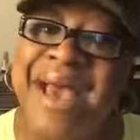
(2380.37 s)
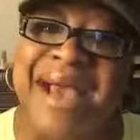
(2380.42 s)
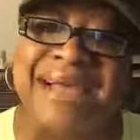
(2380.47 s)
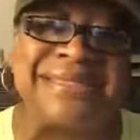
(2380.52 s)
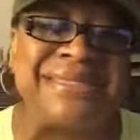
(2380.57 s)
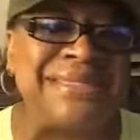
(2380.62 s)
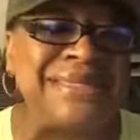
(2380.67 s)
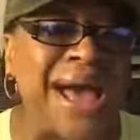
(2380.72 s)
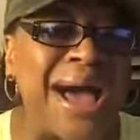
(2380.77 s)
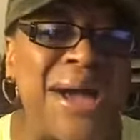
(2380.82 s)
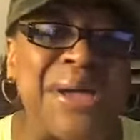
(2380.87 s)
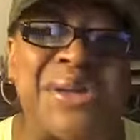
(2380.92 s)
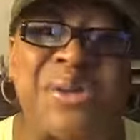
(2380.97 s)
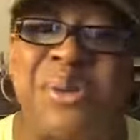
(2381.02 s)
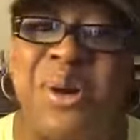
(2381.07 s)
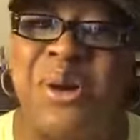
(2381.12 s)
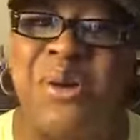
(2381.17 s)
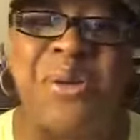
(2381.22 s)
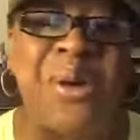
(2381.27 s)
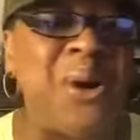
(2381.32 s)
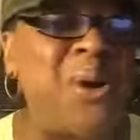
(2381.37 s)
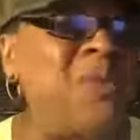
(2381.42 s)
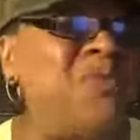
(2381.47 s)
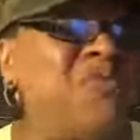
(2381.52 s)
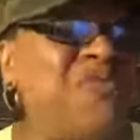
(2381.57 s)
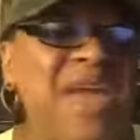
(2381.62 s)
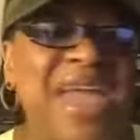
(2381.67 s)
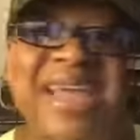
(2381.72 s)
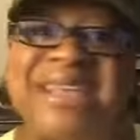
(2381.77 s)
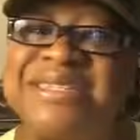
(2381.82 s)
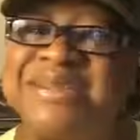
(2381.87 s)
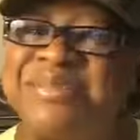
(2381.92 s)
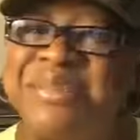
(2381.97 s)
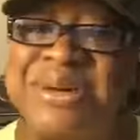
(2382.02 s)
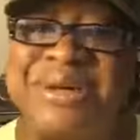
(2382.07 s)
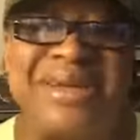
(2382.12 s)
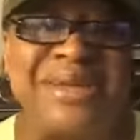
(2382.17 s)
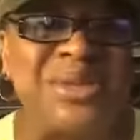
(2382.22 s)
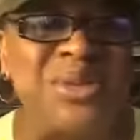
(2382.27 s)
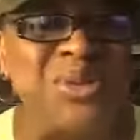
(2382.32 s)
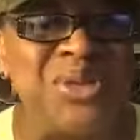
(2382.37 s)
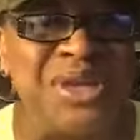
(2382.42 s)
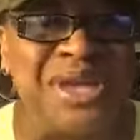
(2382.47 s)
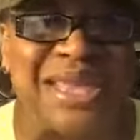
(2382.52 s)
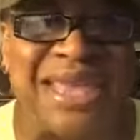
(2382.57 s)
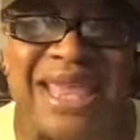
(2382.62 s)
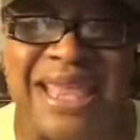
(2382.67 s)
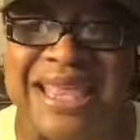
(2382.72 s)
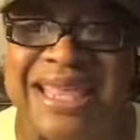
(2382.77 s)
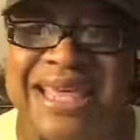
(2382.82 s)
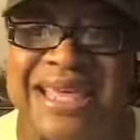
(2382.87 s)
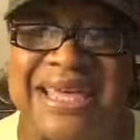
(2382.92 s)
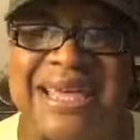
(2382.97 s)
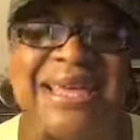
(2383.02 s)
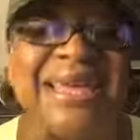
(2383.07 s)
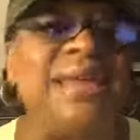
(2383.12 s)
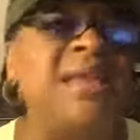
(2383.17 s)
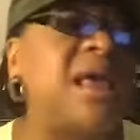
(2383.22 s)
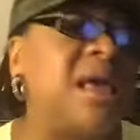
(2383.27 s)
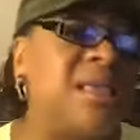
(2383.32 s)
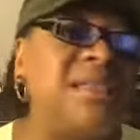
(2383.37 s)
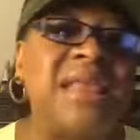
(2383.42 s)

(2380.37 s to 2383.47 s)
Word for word: I saw you on on Facebook. You looking good.